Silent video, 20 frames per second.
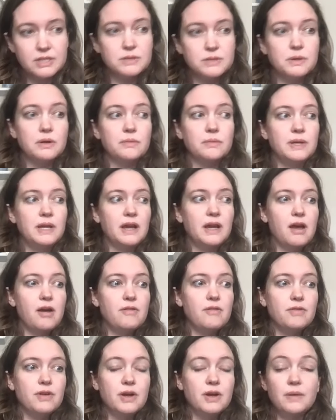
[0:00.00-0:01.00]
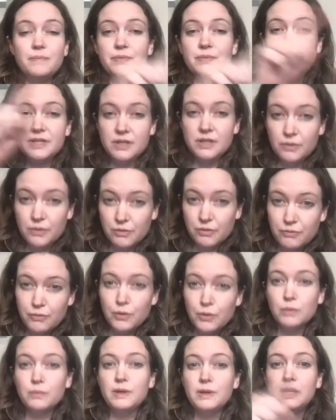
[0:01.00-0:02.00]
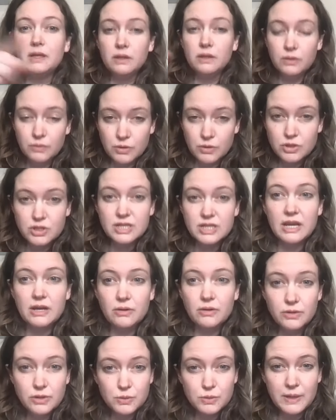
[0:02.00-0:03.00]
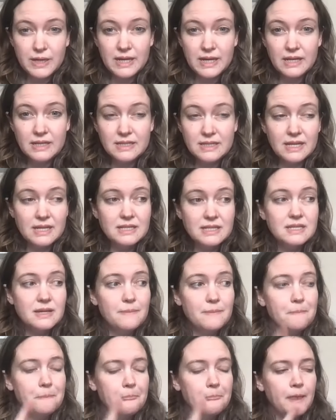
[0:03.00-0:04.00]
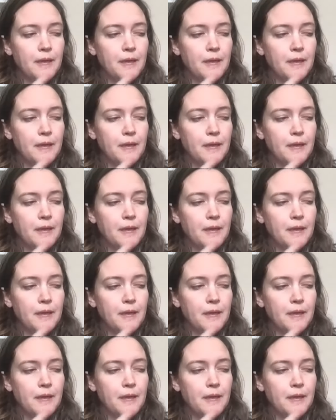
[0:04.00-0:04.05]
That's why we have um, the you know the four week lunar cycle, twenty eight days.